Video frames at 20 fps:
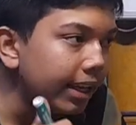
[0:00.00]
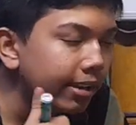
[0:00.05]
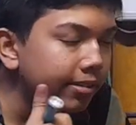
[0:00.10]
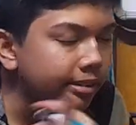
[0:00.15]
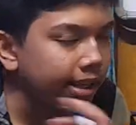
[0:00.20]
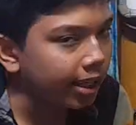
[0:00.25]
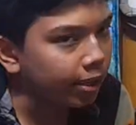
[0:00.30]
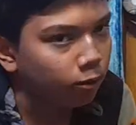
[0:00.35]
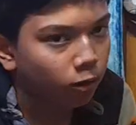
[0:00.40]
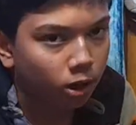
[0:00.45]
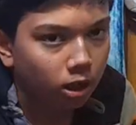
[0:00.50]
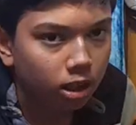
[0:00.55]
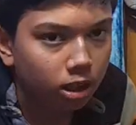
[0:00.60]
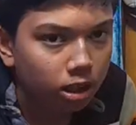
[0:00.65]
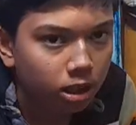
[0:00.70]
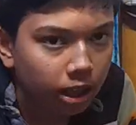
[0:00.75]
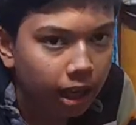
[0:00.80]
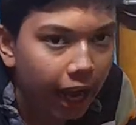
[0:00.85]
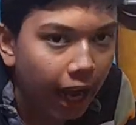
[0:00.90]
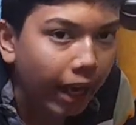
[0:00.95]
inside
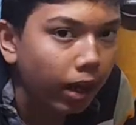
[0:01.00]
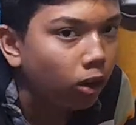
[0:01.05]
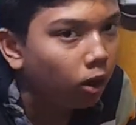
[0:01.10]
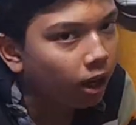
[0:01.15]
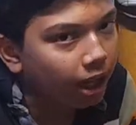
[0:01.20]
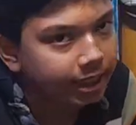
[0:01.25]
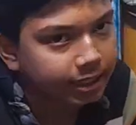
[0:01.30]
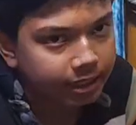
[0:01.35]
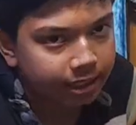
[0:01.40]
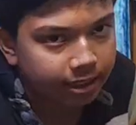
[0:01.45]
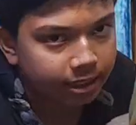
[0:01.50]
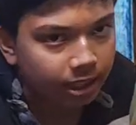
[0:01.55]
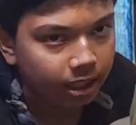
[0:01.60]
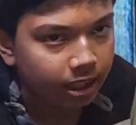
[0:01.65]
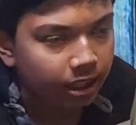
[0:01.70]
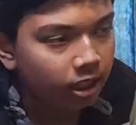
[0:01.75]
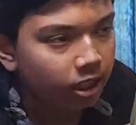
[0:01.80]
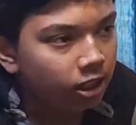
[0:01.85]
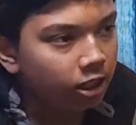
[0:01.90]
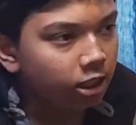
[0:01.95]
water and horizontally,